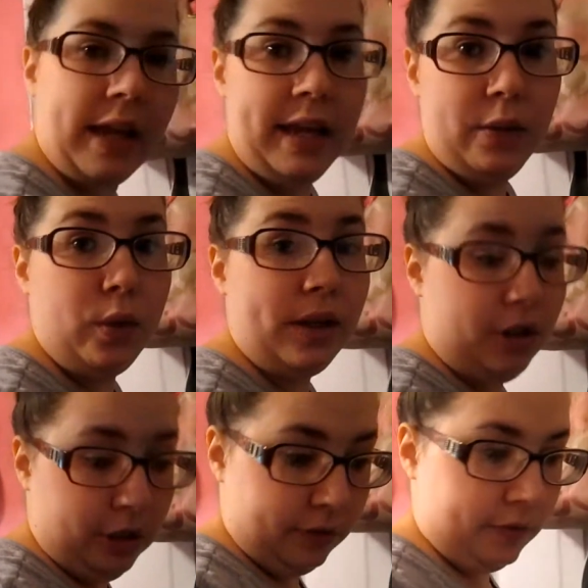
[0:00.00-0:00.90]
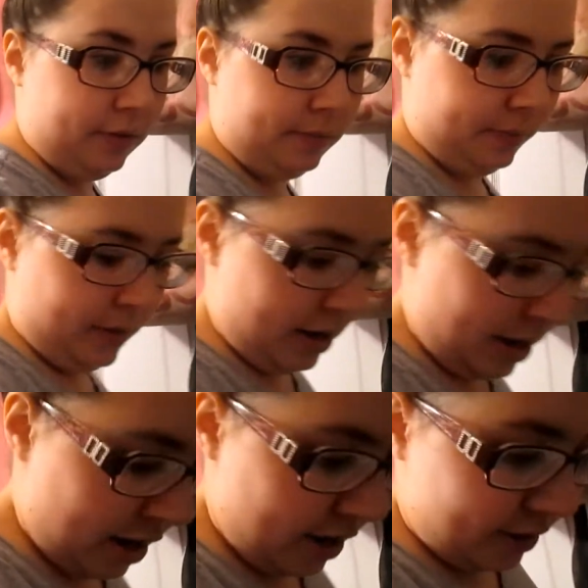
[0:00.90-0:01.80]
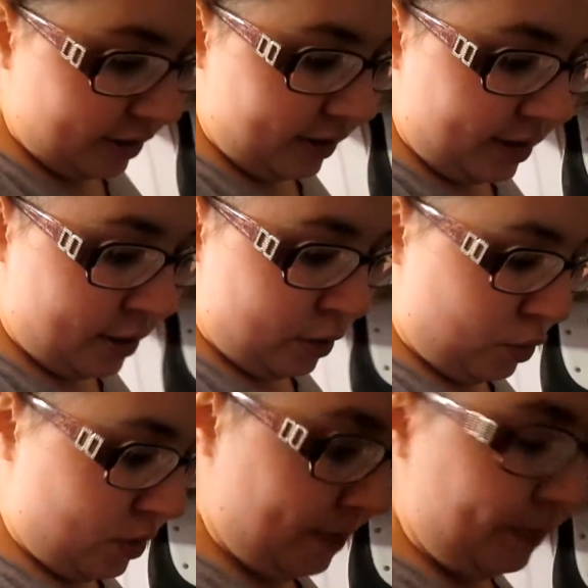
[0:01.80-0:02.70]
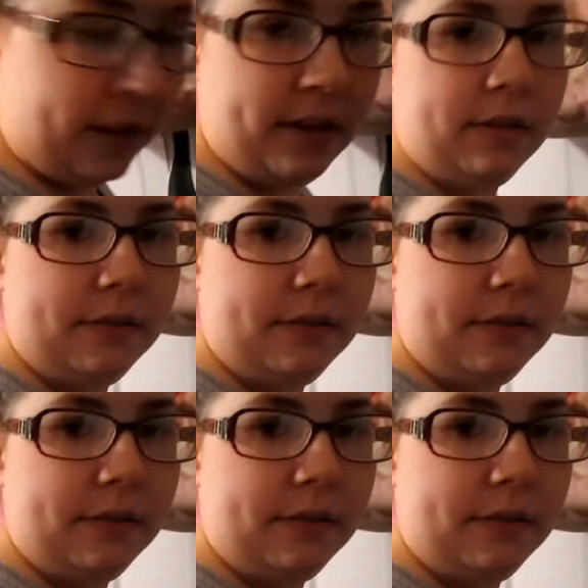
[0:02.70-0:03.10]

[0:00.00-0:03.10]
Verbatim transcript: it went off. So, the